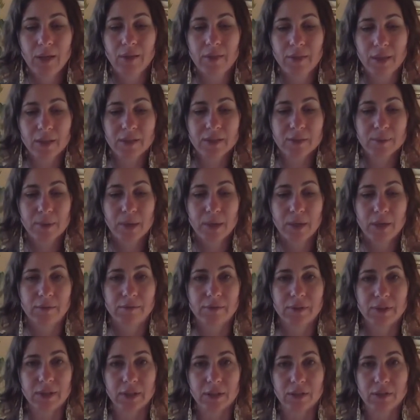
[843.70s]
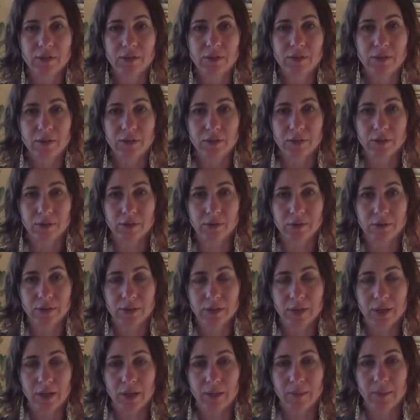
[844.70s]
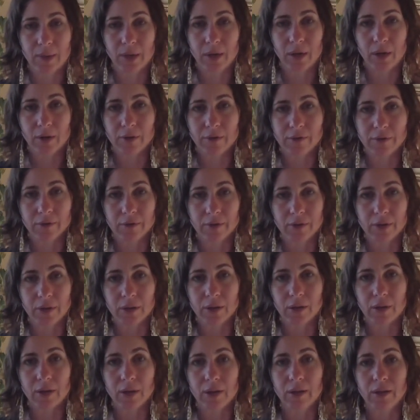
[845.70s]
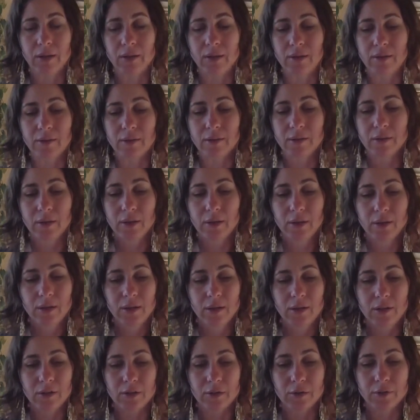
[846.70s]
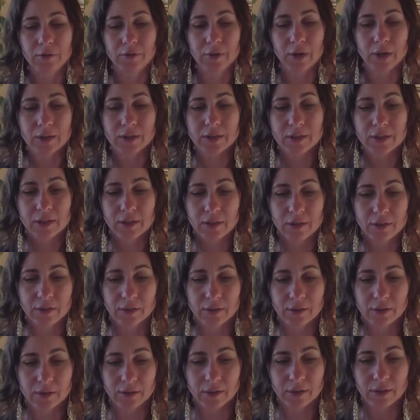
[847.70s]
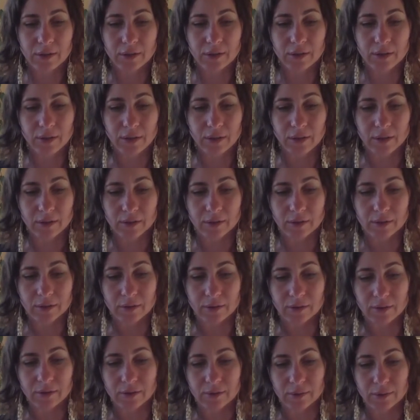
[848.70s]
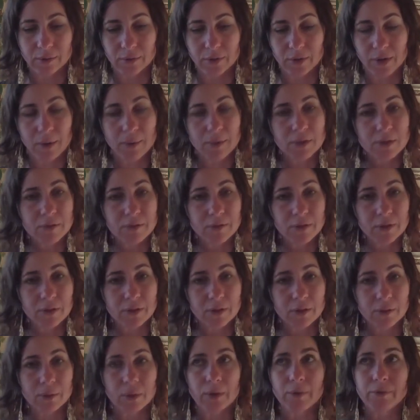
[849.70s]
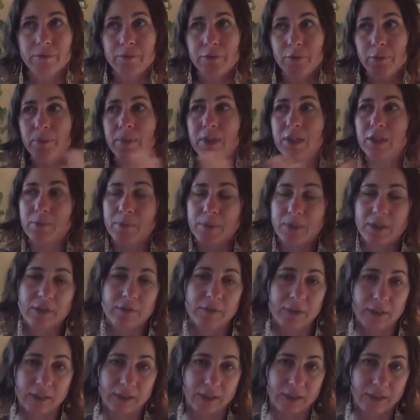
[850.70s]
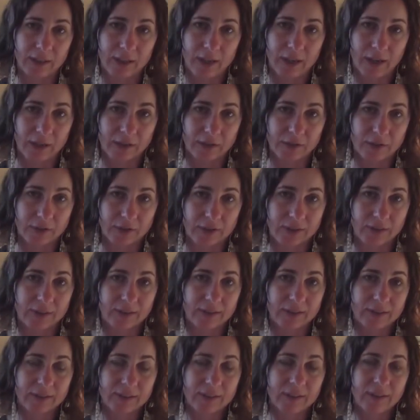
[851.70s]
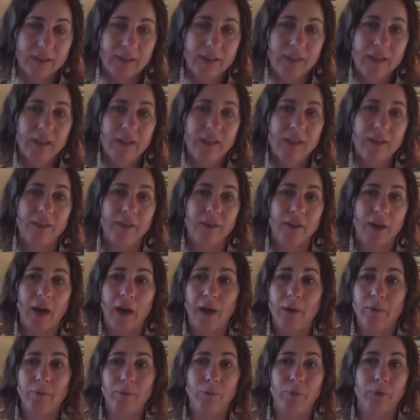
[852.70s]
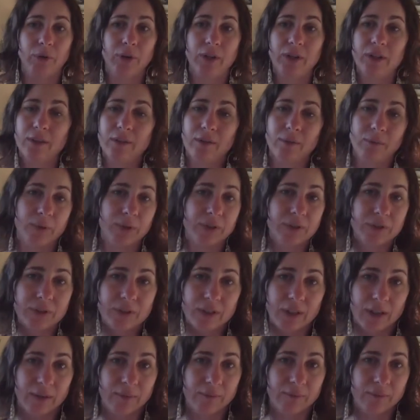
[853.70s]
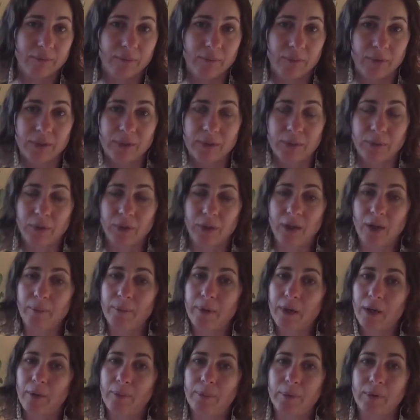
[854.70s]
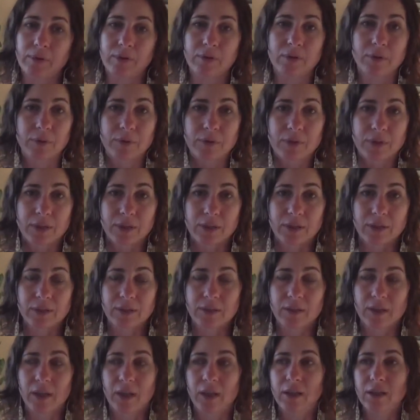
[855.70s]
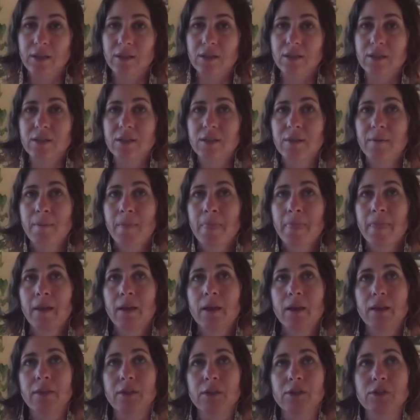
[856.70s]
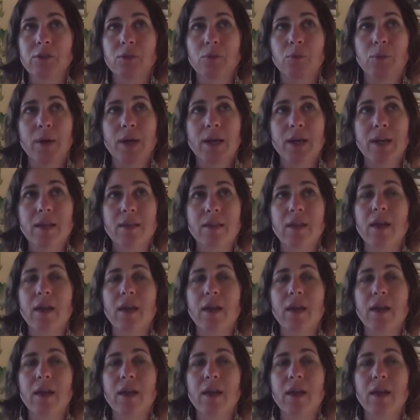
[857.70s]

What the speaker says: that's my invitation to you today, my offering. And, for us here in the Northern Hemisphere, well, for me specifically in Ashland, we're in the wintertime. We're coming up on solstice, and there's a way